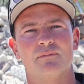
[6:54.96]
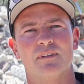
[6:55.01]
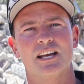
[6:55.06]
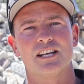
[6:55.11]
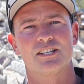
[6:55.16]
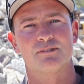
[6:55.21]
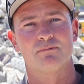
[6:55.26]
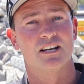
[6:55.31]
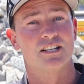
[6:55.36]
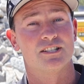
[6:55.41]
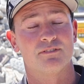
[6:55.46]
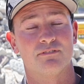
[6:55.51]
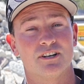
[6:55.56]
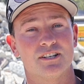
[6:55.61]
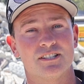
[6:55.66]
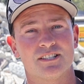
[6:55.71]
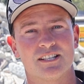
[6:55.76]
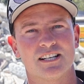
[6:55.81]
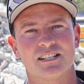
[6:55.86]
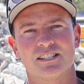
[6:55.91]
as well as
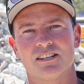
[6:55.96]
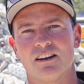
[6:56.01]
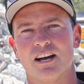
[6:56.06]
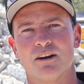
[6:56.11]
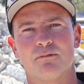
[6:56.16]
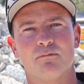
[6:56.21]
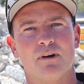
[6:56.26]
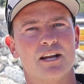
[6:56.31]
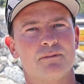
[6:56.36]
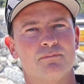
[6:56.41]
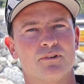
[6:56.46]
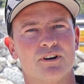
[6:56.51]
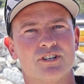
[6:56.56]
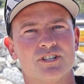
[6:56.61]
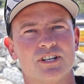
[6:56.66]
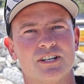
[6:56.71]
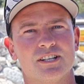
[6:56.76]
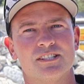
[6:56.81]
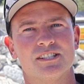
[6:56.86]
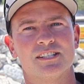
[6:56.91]
various things like way
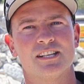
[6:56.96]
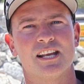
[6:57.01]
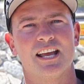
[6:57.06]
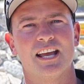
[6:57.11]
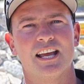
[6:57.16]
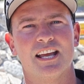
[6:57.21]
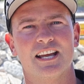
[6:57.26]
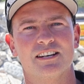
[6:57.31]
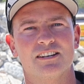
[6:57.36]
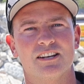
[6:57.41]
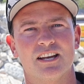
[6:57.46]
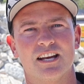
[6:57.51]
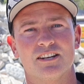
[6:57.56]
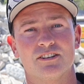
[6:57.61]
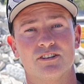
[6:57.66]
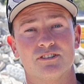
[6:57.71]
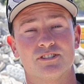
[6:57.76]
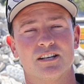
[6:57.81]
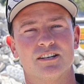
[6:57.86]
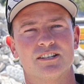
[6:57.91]
bridges and
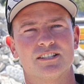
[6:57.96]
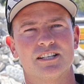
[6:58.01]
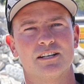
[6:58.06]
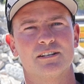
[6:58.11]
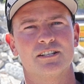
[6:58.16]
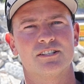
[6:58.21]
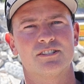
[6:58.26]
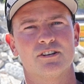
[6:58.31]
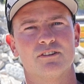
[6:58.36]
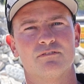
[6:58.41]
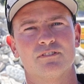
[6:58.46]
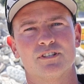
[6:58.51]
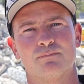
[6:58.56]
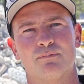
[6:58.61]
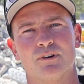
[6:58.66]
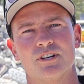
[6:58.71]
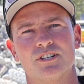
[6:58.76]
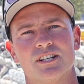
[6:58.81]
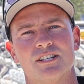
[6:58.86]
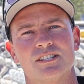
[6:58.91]
utility service
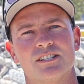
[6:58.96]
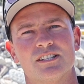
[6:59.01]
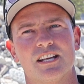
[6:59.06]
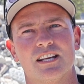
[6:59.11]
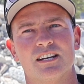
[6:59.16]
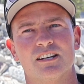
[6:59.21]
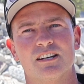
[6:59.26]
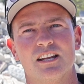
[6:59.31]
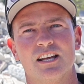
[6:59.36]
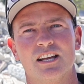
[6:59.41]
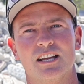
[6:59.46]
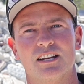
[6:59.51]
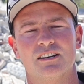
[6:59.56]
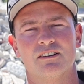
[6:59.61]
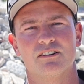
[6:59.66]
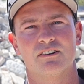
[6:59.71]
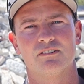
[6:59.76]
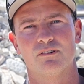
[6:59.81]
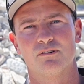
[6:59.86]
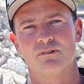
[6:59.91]
bridges
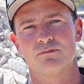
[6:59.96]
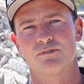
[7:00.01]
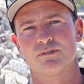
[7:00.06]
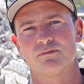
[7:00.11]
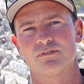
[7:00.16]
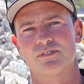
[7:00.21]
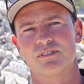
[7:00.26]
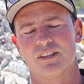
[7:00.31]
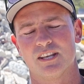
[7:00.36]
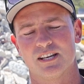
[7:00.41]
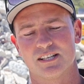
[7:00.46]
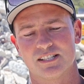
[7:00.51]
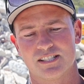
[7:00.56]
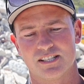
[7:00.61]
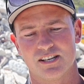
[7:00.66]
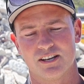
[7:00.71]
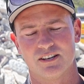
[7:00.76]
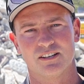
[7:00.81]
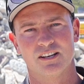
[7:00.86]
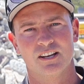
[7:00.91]
and all sorts of things.
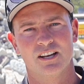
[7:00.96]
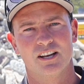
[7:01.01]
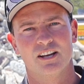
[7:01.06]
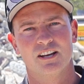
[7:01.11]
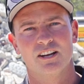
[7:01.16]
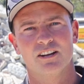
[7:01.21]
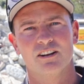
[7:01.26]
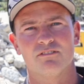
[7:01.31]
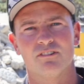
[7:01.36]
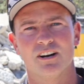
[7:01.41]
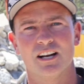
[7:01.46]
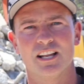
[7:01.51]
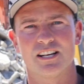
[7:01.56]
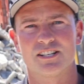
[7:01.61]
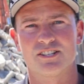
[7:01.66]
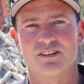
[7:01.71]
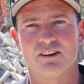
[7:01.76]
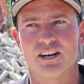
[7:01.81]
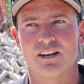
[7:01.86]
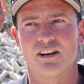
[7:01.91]
So really
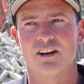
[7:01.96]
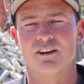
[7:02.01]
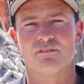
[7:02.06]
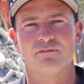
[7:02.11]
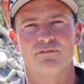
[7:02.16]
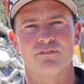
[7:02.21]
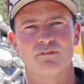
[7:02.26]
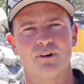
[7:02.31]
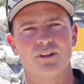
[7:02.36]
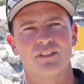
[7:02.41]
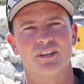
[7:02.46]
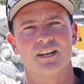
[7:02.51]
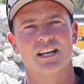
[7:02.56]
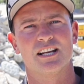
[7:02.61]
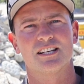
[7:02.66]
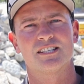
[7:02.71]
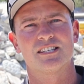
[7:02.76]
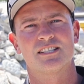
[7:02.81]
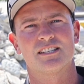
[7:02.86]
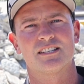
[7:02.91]
excited for what the
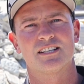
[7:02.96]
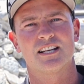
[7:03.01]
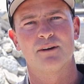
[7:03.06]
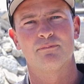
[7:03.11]
next